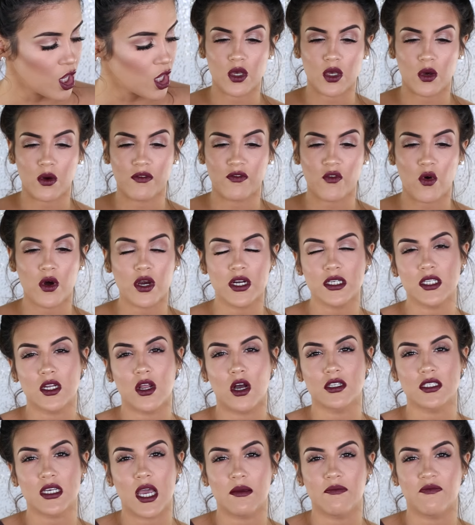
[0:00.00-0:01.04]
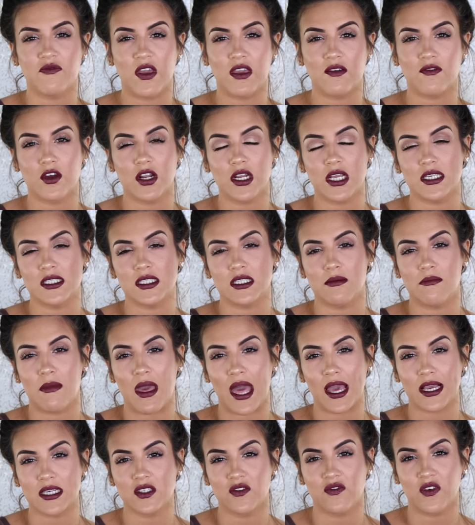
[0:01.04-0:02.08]
So of course, an all-time favorite is the
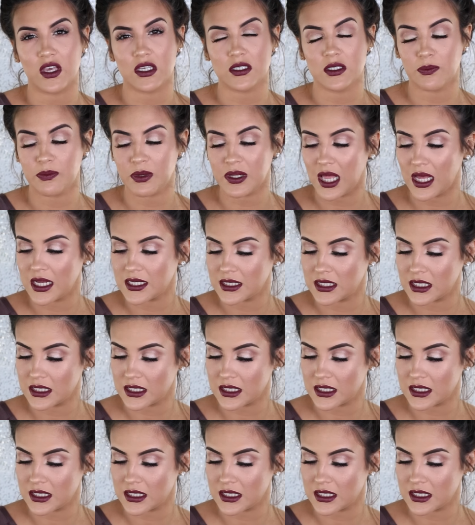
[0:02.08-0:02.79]
MAC Fix Plus.